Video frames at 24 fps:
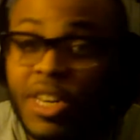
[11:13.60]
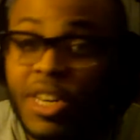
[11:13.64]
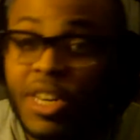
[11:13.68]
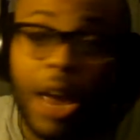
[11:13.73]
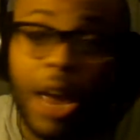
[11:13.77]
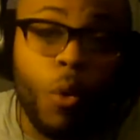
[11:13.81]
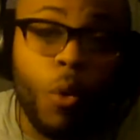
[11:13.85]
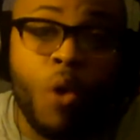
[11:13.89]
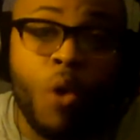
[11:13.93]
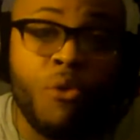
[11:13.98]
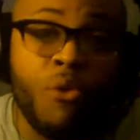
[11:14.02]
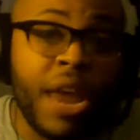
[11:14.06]
I
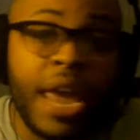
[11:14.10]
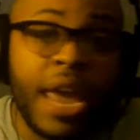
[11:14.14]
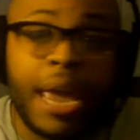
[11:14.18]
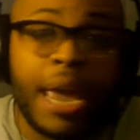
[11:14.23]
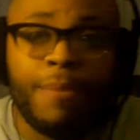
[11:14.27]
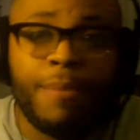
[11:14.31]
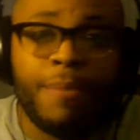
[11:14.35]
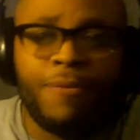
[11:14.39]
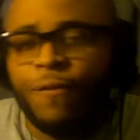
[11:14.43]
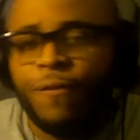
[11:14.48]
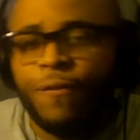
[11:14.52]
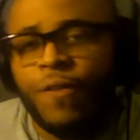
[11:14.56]
won't name
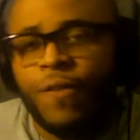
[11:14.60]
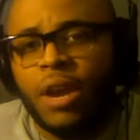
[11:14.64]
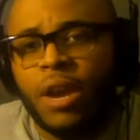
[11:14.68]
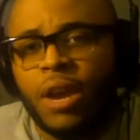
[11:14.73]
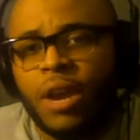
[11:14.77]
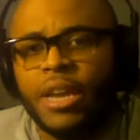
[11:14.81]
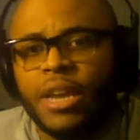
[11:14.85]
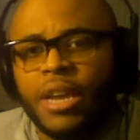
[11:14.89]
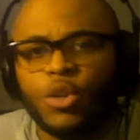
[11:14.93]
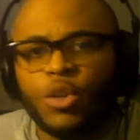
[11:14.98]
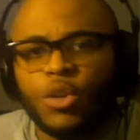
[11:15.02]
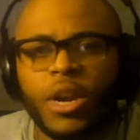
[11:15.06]
for
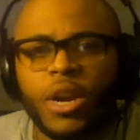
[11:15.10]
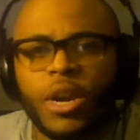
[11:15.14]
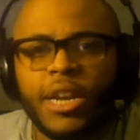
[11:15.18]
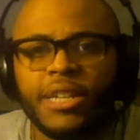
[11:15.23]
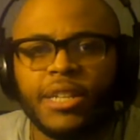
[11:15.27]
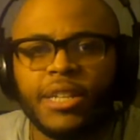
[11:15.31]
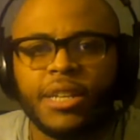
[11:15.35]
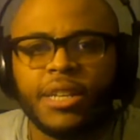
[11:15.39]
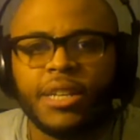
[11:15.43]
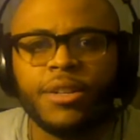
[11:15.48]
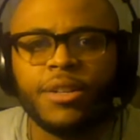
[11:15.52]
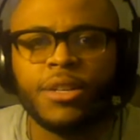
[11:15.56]
various
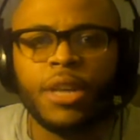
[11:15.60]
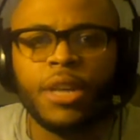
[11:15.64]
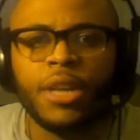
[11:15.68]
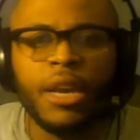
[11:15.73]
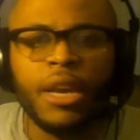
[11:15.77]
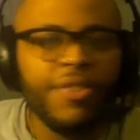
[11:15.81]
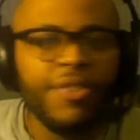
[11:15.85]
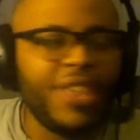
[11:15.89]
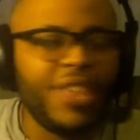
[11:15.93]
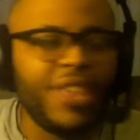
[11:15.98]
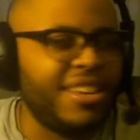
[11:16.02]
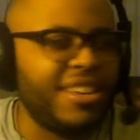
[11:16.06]
reasons,
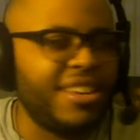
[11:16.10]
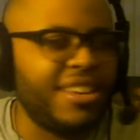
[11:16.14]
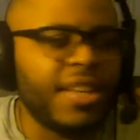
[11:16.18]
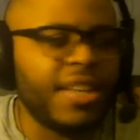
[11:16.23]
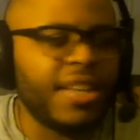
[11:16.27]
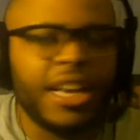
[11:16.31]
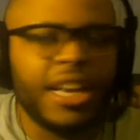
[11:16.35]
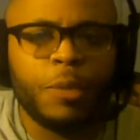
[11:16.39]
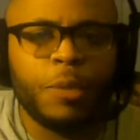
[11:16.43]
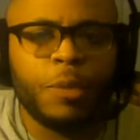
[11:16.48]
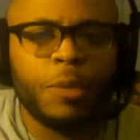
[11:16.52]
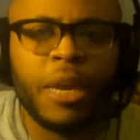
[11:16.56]
that
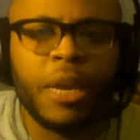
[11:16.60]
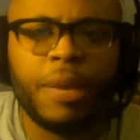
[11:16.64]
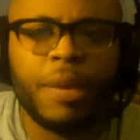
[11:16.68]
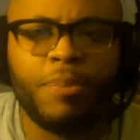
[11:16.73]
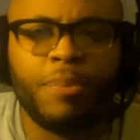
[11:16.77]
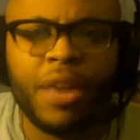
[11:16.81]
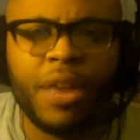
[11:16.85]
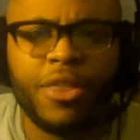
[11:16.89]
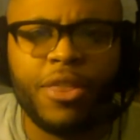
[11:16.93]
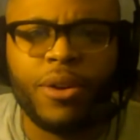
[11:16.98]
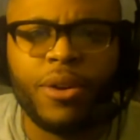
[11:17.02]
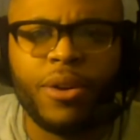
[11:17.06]
discuss Big
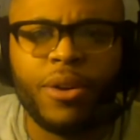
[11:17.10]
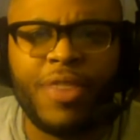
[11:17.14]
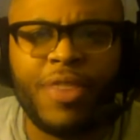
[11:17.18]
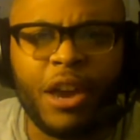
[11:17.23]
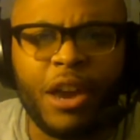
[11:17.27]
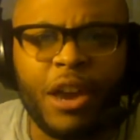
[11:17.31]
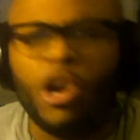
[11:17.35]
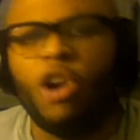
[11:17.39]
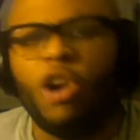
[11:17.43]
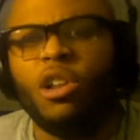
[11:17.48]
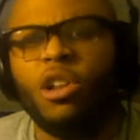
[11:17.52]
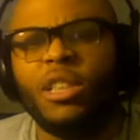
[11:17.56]
Brother, and they're
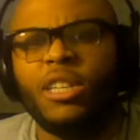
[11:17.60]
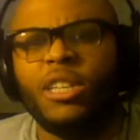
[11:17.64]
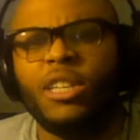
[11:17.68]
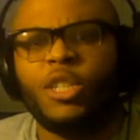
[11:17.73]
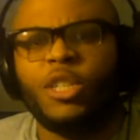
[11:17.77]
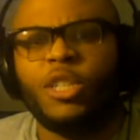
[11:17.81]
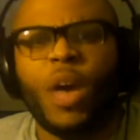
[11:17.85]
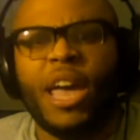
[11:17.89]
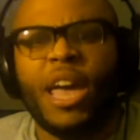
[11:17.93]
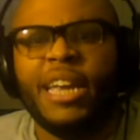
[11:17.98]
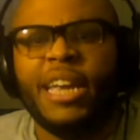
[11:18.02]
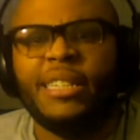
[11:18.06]
calling
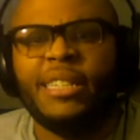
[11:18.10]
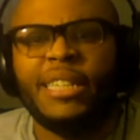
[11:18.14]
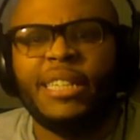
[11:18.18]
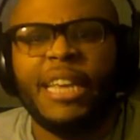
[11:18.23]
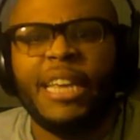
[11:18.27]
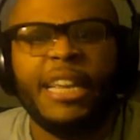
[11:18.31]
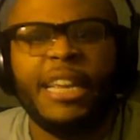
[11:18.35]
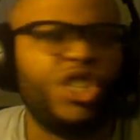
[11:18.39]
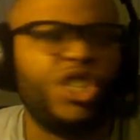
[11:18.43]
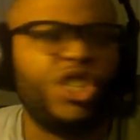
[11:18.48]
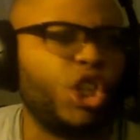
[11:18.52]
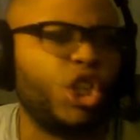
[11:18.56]
Swaggy C
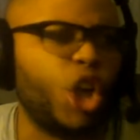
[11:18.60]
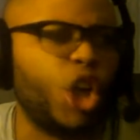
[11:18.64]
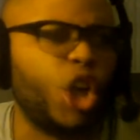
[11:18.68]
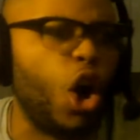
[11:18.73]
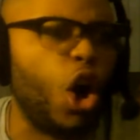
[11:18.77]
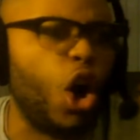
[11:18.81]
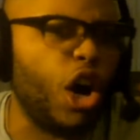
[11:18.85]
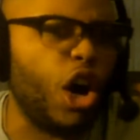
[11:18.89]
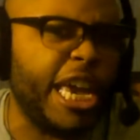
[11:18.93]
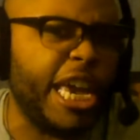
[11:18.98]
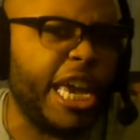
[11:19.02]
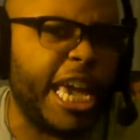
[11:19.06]

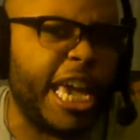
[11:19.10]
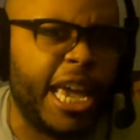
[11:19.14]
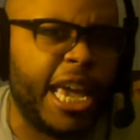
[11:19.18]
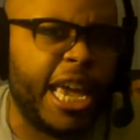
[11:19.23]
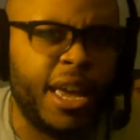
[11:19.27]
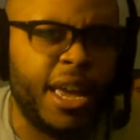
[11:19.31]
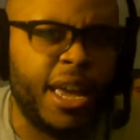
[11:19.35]
soggy.